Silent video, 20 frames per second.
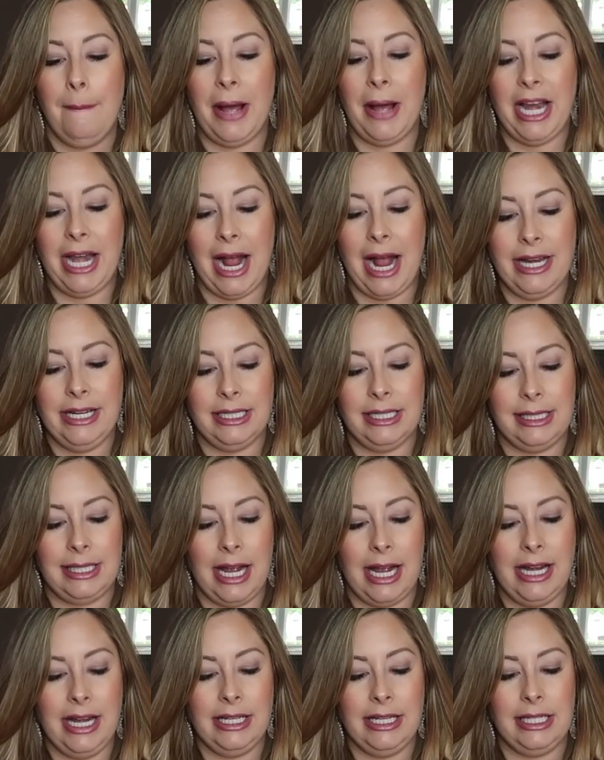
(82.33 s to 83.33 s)
But I
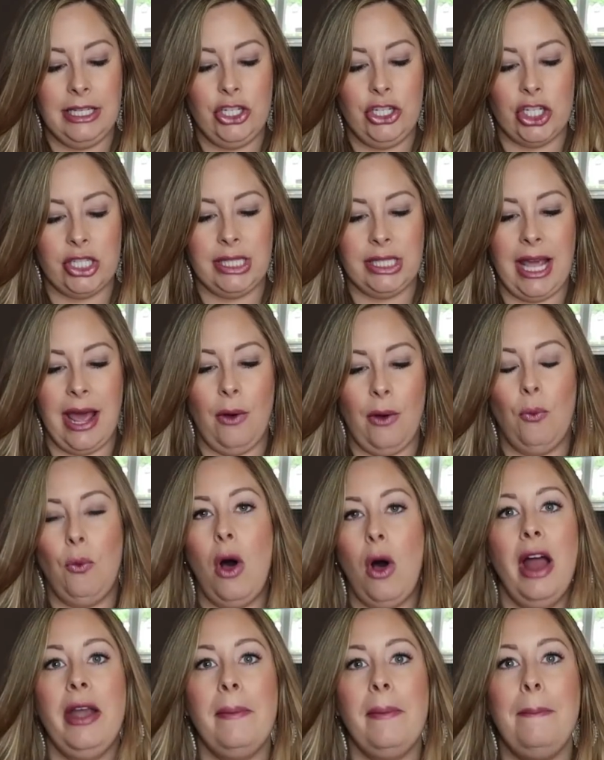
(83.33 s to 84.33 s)
decided to just get
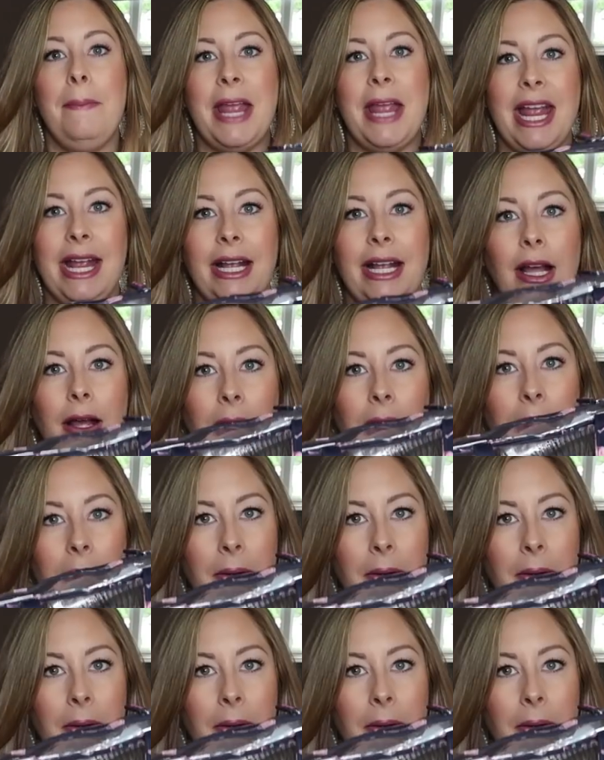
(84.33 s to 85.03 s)
one big